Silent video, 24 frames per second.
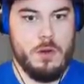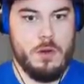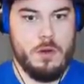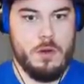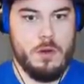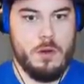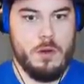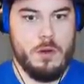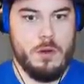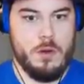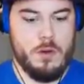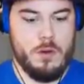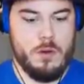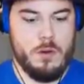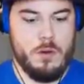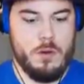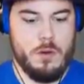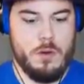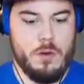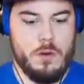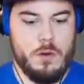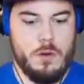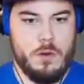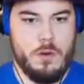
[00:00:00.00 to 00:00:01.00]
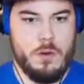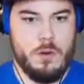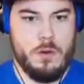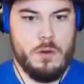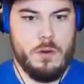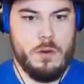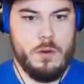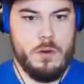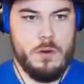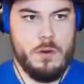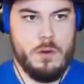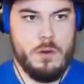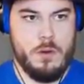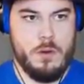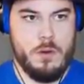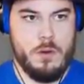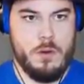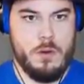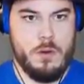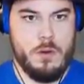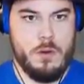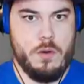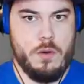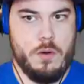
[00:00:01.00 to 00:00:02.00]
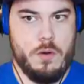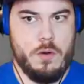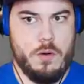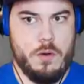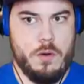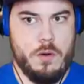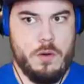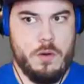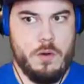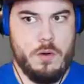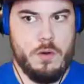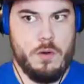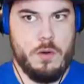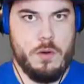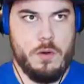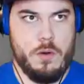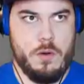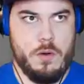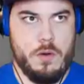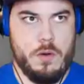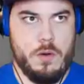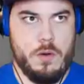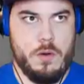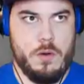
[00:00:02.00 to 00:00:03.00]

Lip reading: (silence)